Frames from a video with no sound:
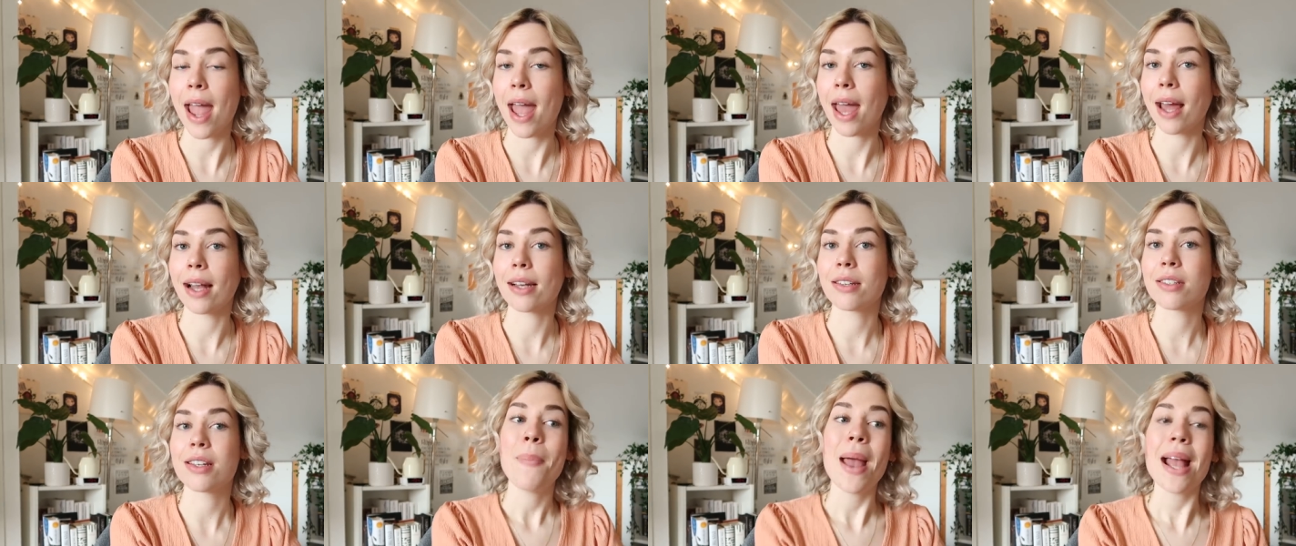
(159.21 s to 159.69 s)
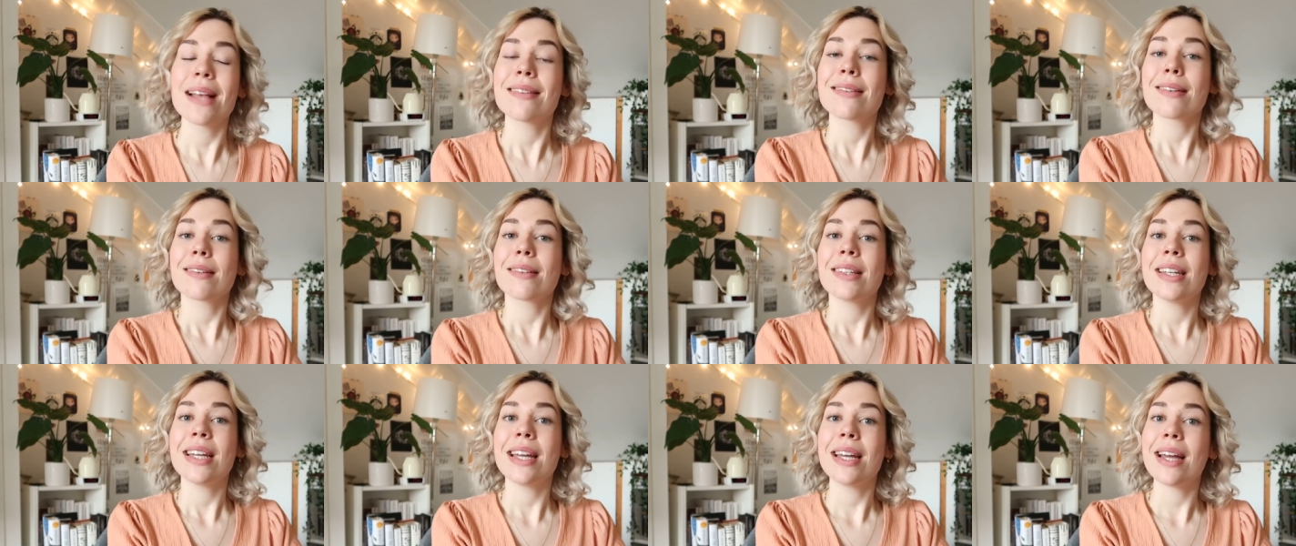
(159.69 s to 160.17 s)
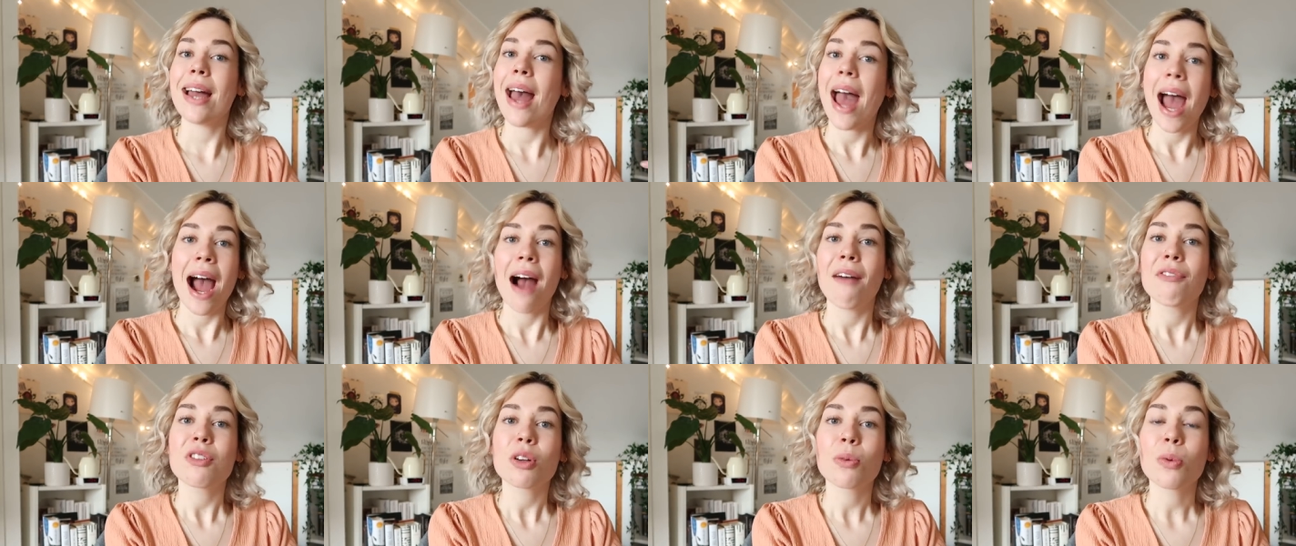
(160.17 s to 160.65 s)
And basically
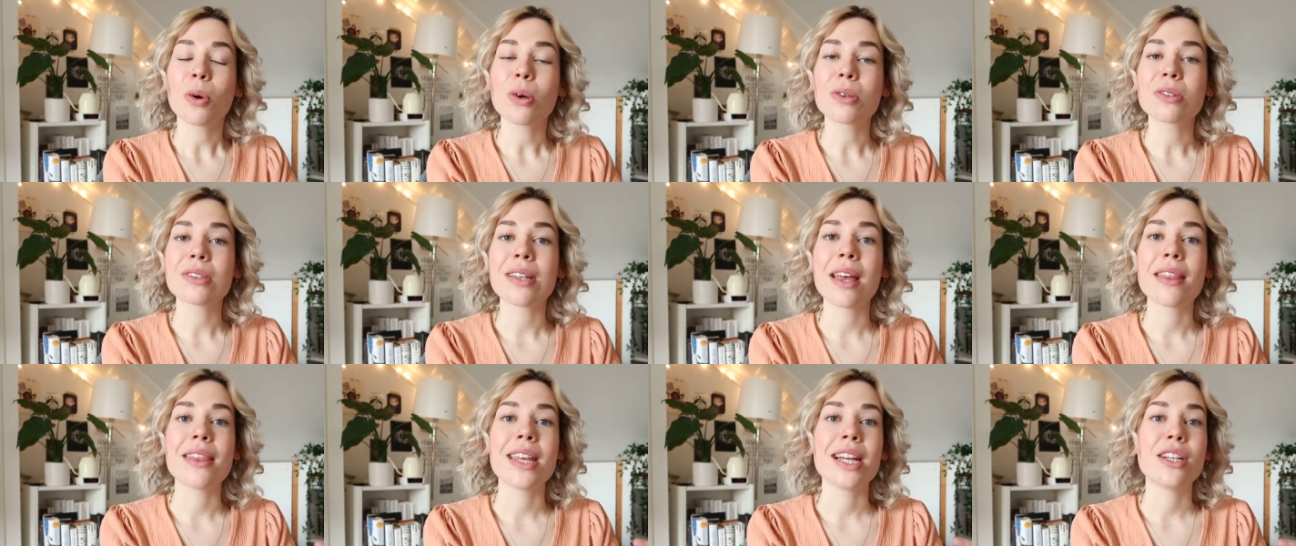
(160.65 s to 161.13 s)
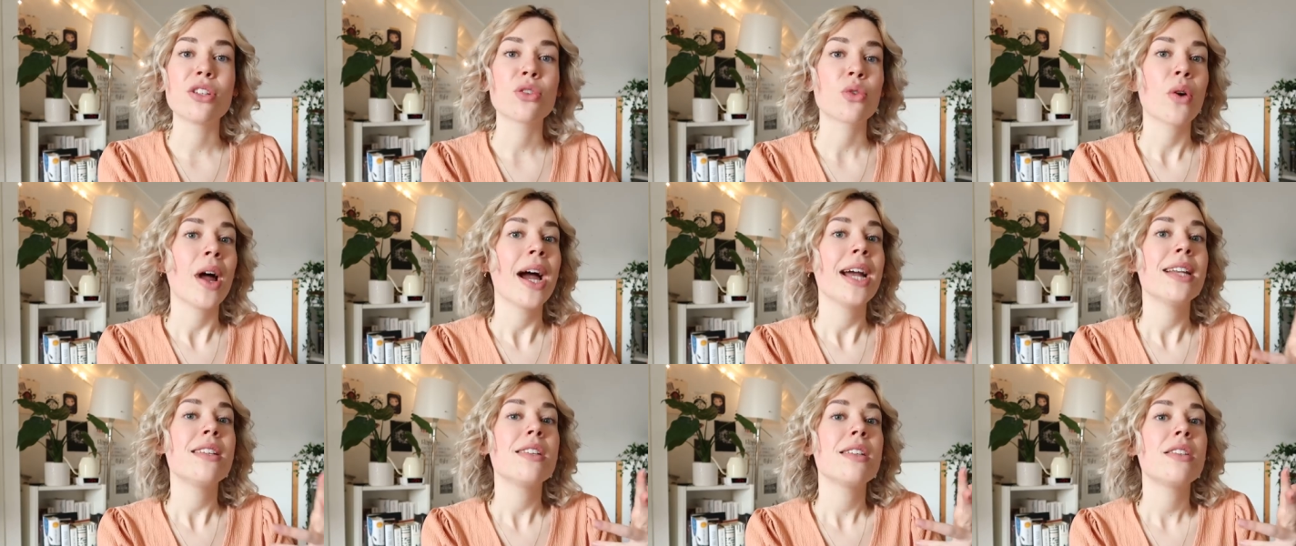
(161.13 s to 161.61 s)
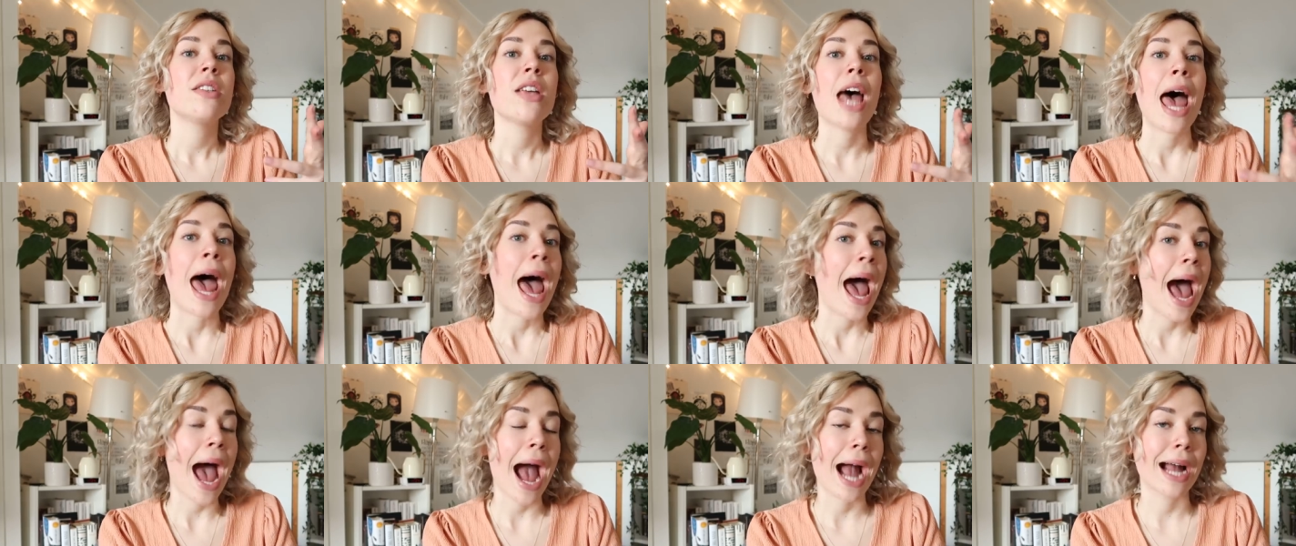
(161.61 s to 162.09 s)
afterwards they tried to
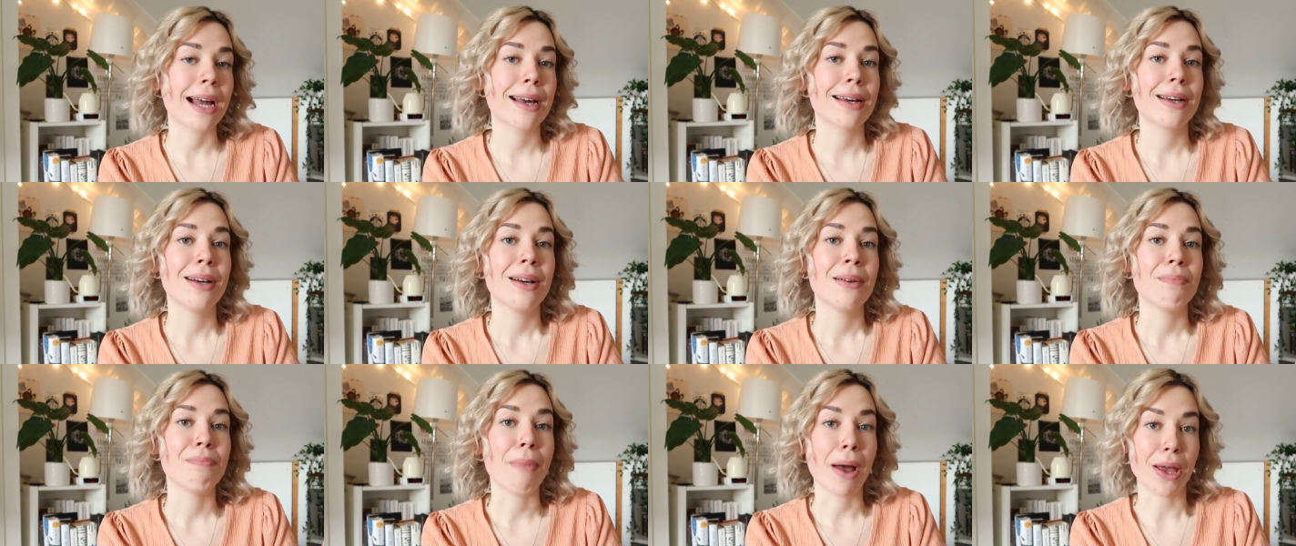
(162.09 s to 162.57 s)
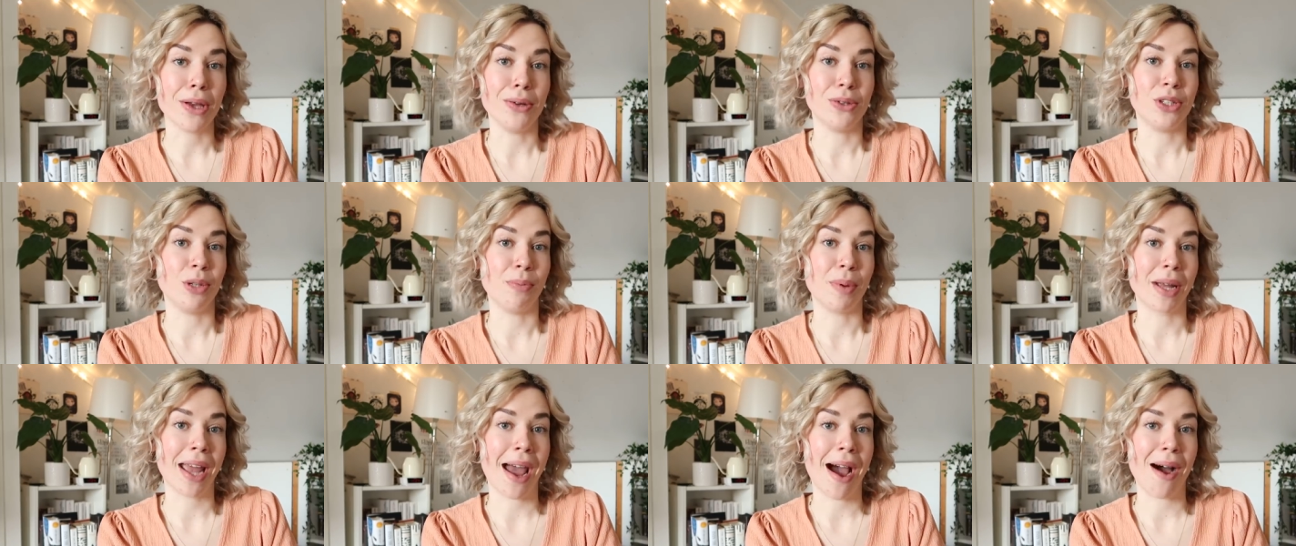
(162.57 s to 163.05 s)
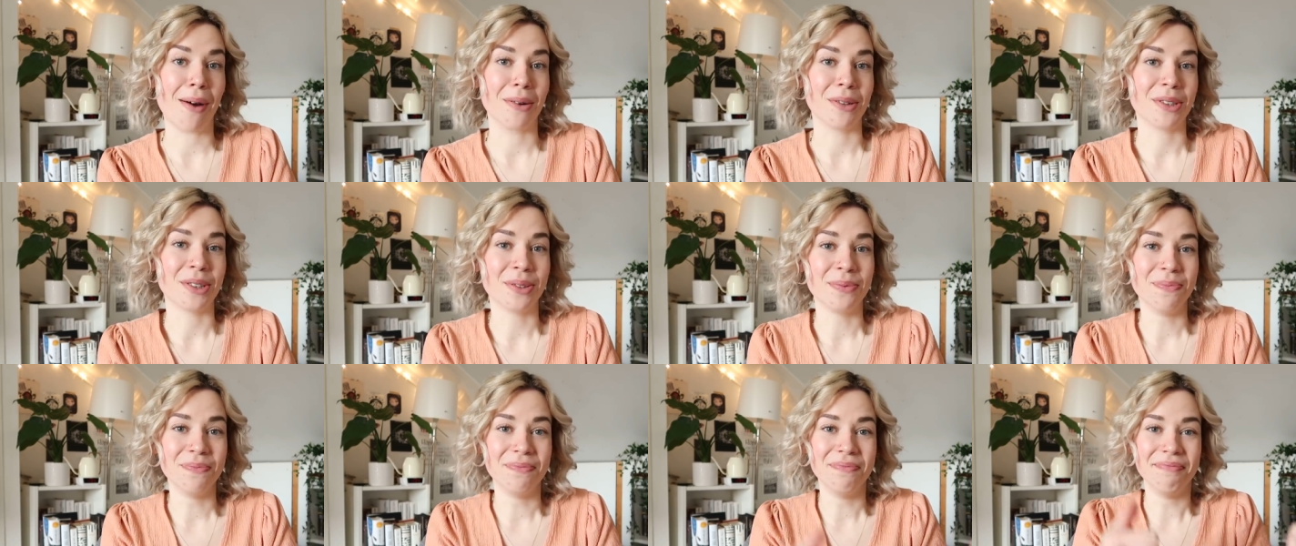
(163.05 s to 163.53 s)
hack my YouTube
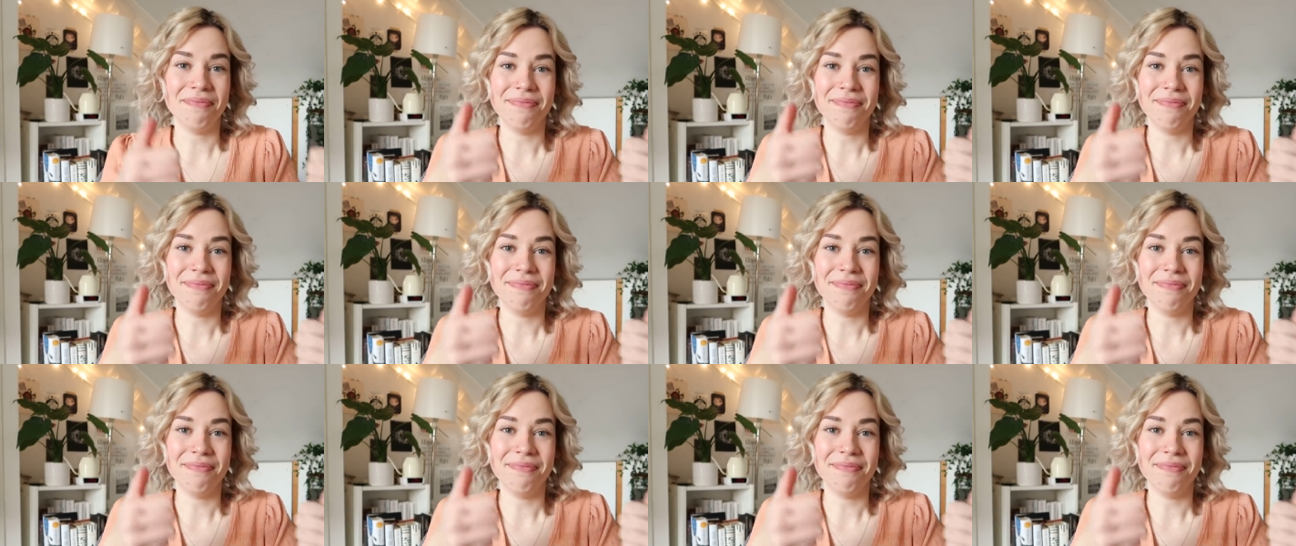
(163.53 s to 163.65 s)
account